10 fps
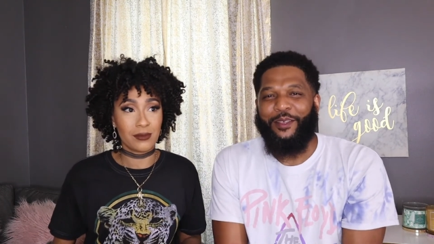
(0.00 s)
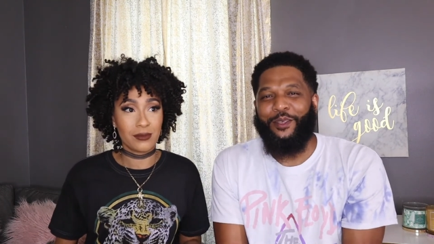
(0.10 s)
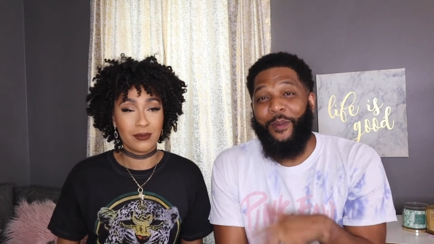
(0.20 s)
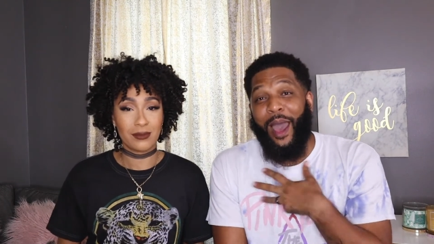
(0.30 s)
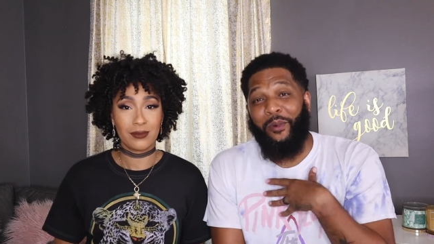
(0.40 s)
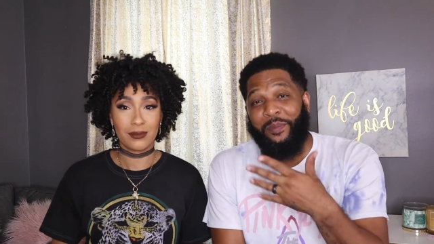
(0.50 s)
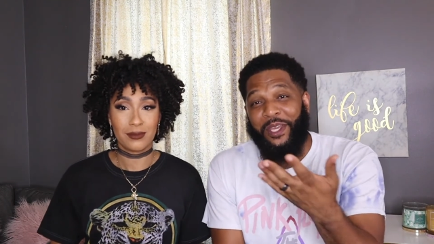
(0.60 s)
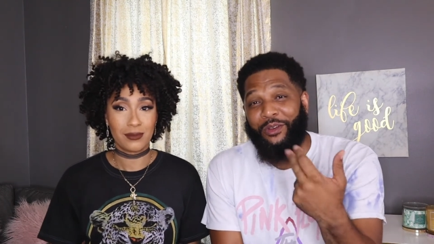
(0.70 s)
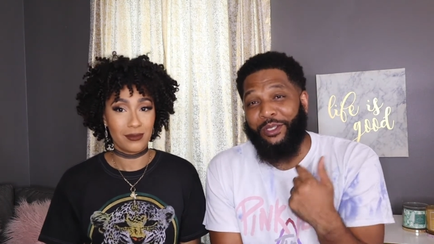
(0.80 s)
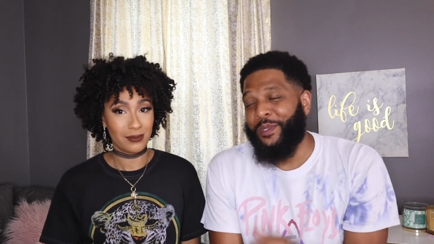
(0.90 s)
Speaker 1: so mine would
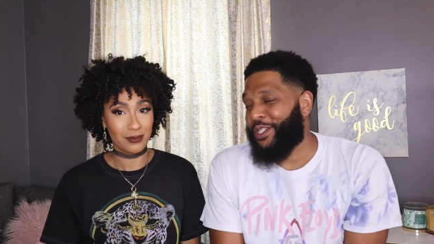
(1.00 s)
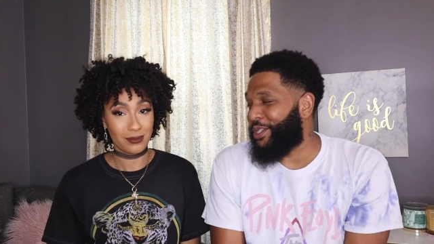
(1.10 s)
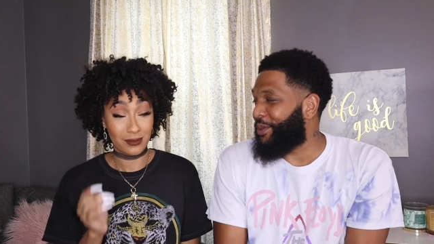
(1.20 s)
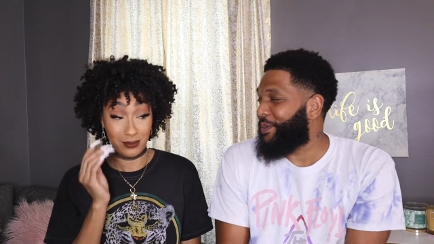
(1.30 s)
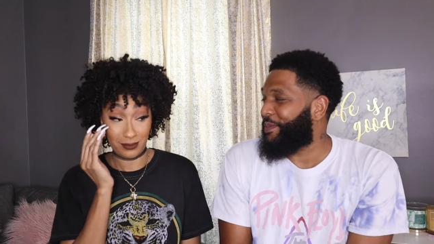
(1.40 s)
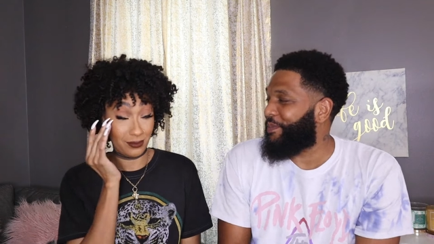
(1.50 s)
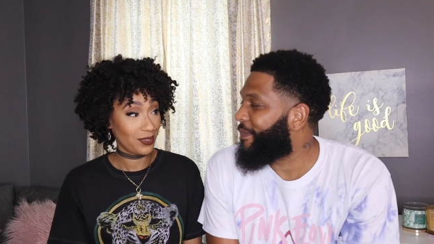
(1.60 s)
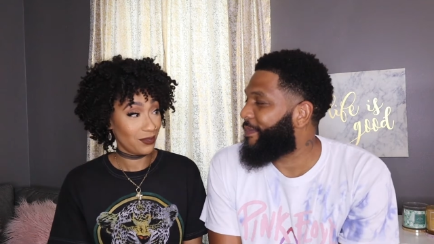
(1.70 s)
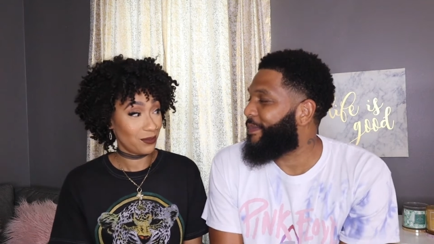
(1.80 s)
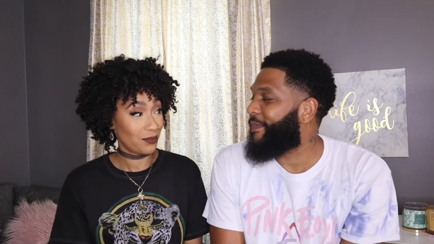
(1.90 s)
be Christmas too.
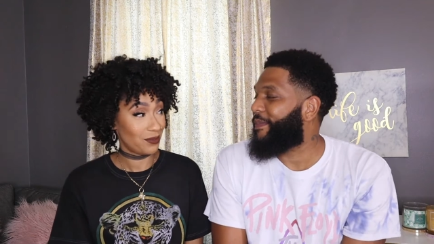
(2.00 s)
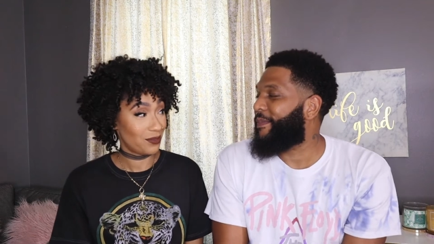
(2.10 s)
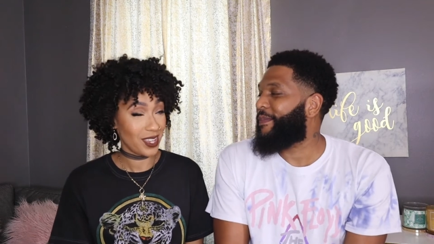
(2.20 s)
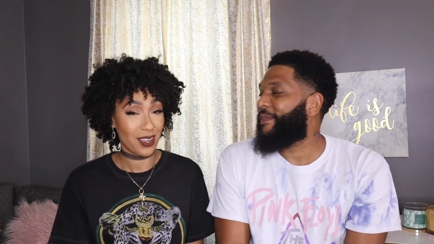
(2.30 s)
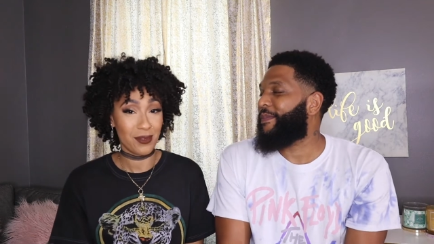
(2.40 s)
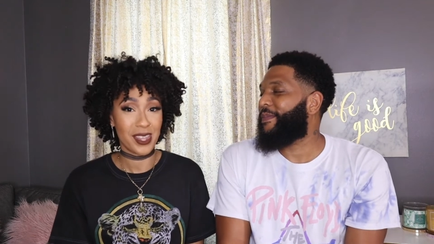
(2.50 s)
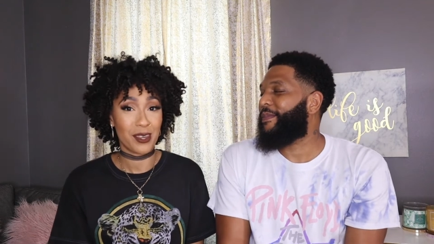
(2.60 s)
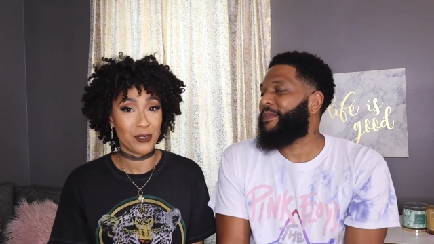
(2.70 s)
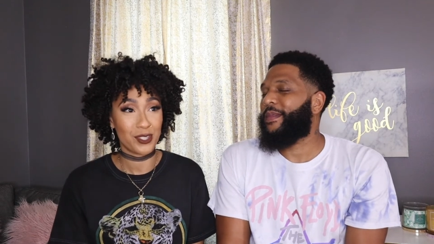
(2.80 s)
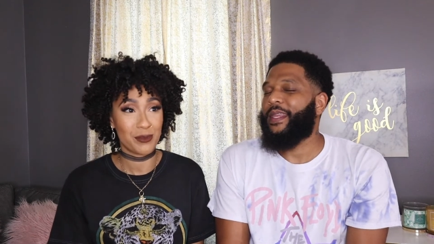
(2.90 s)
Speaker 2: Yeah, we
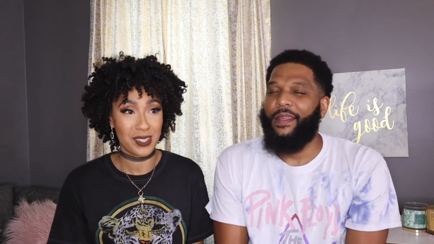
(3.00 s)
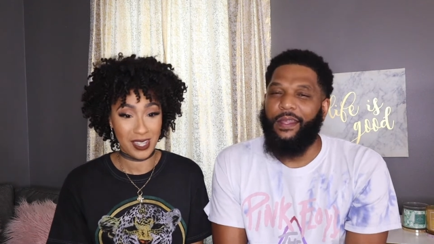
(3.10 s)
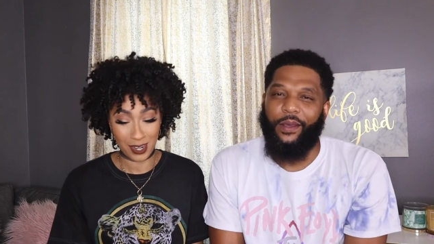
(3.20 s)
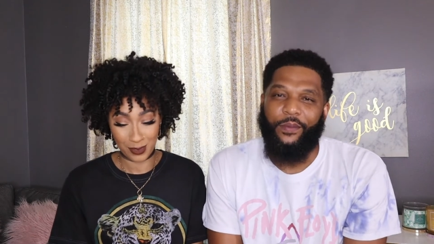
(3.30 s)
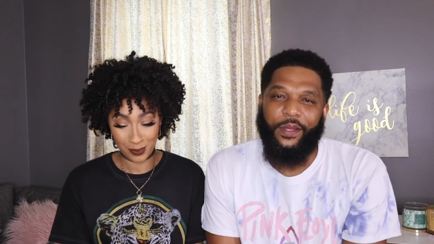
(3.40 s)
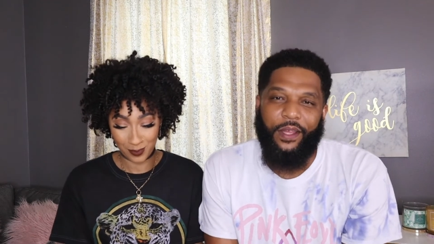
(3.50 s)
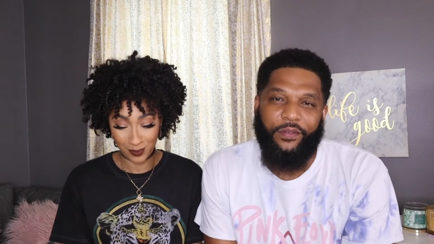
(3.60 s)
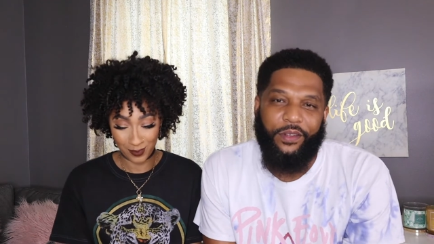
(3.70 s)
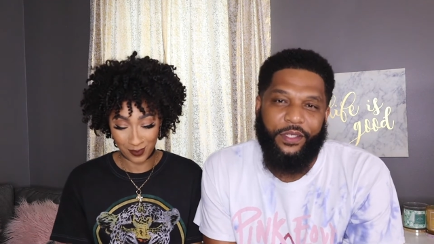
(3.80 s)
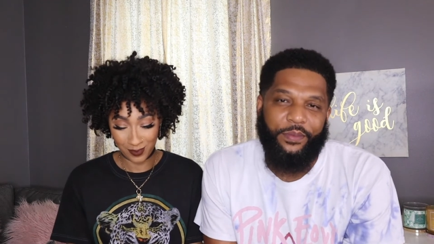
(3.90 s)
love Christmas here. Yeah,
Speaker 1: we
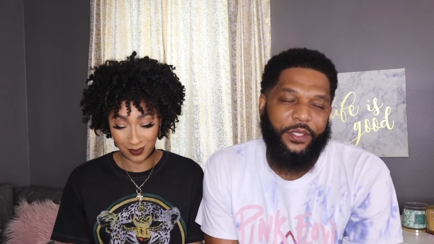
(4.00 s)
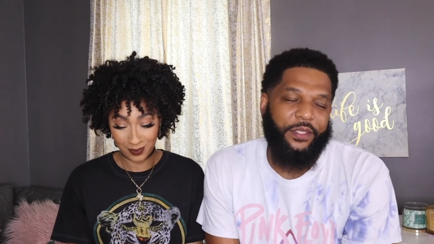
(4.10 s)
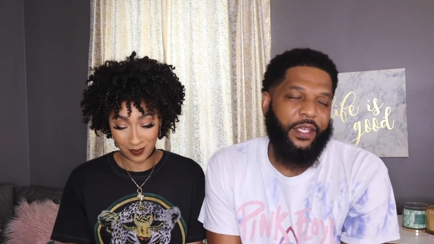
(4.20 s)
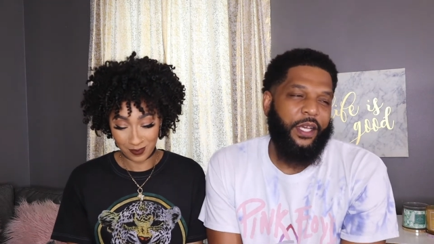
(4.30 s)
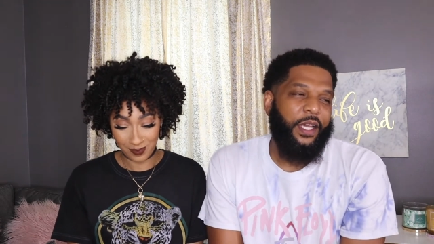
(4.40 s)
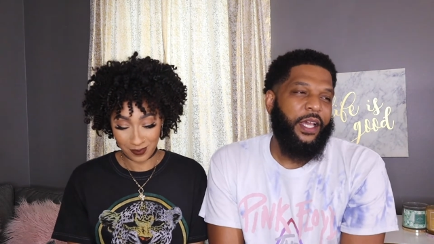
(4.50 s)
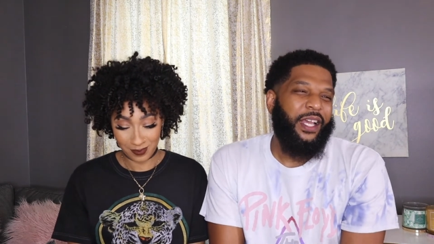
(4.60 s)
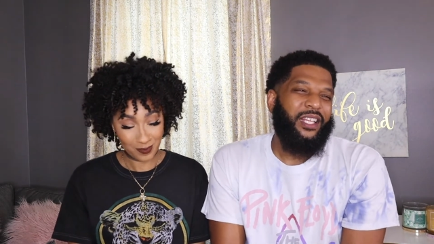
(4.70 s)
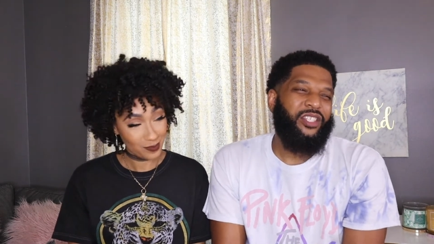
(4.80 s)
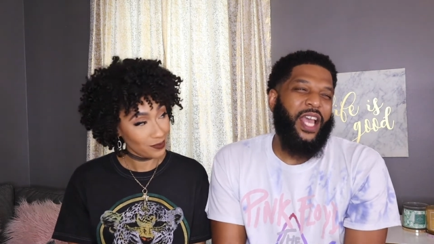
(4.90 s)
love Christmas
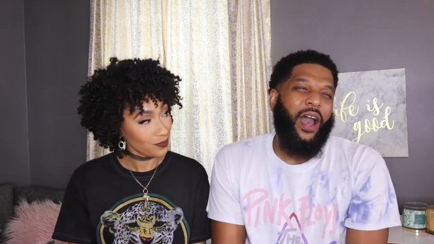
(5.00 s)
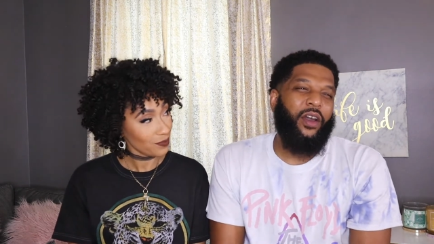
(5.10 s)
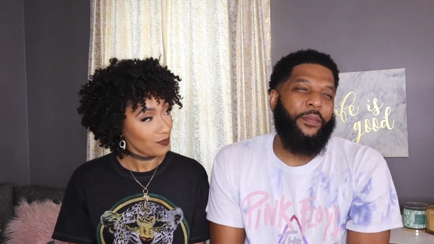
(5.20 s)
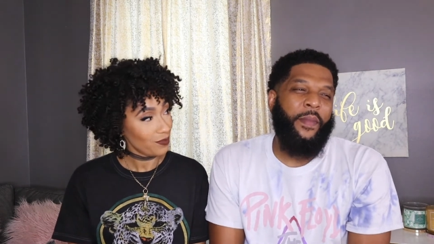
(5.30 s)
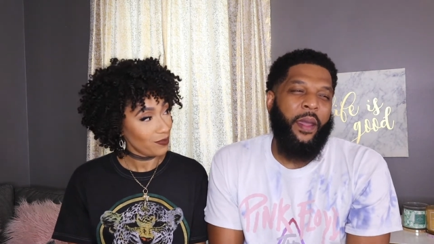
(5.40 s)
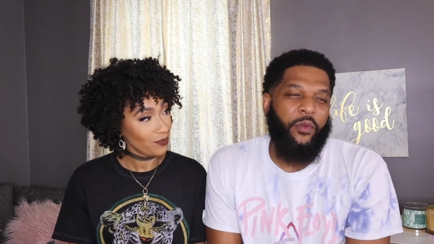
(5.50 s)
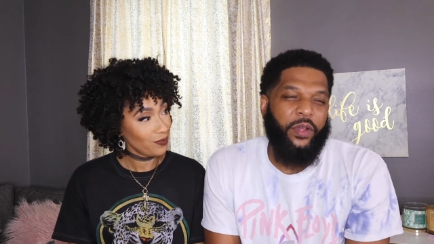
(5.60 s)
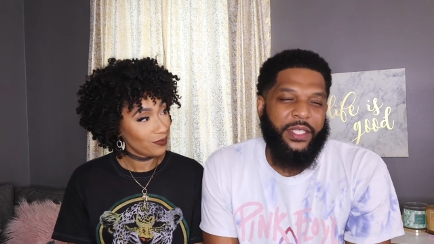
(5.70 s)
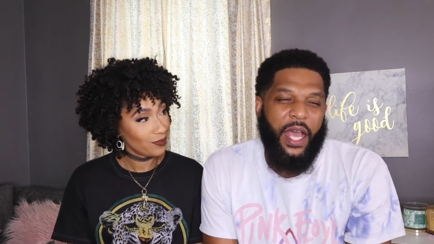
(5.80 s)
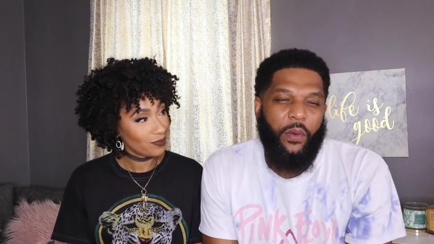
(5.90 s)
childhood
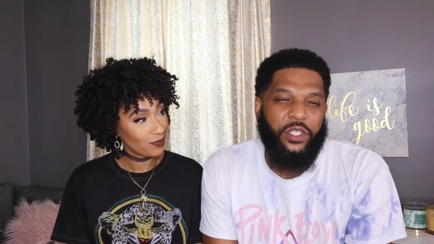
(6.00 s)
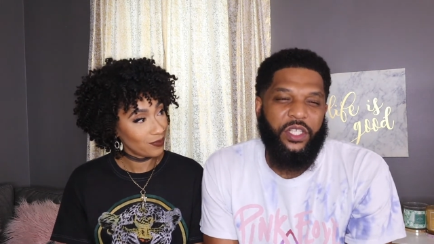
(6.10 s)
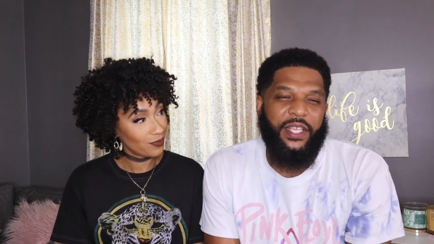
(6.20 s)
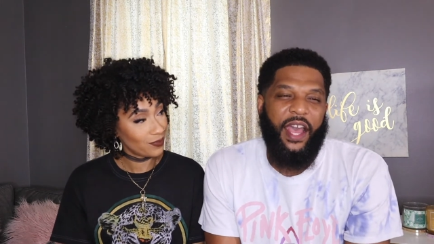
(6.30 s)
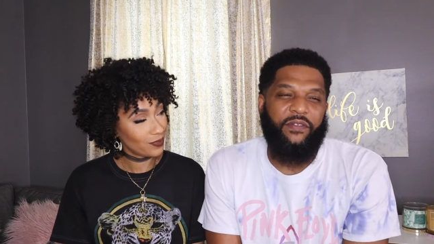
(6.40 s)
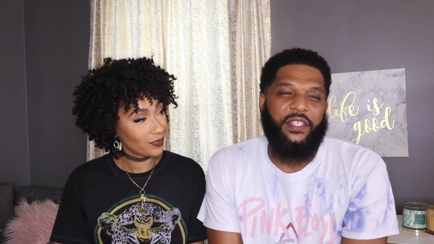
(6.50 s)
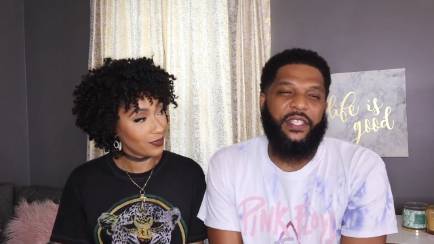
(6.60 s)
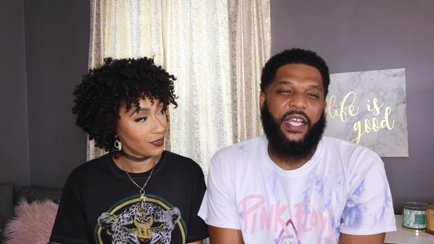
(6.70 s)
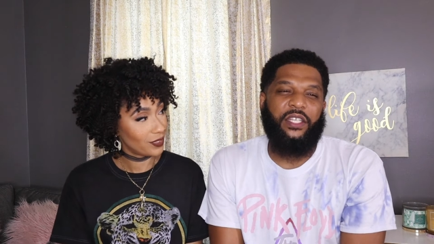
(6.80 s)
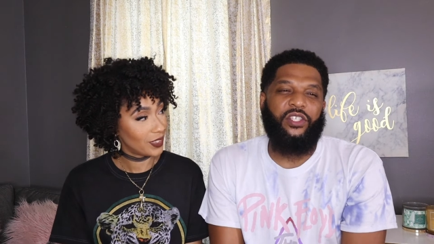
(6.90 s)
memories, I would just have to
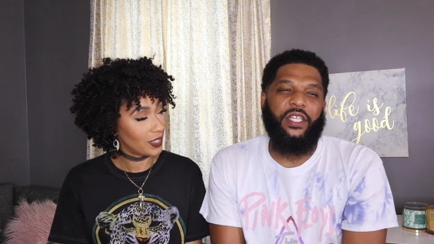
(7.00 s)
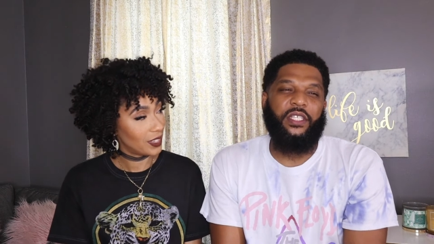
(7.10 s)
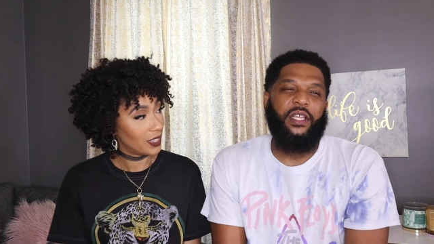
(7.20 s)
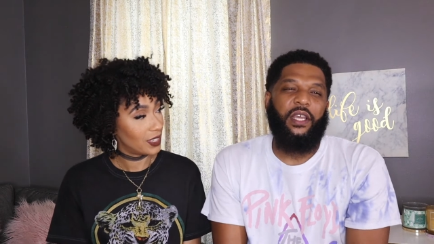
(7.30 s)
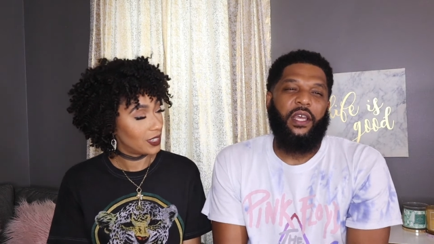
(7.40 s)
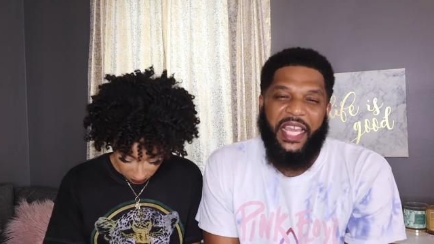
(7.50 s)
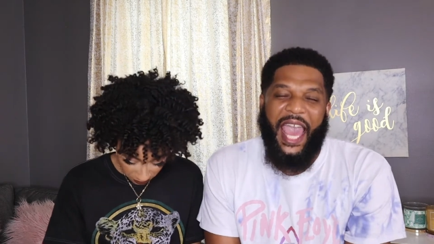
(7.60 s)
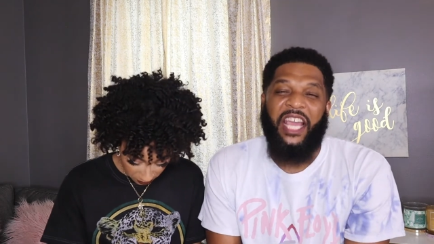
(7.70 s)
say just the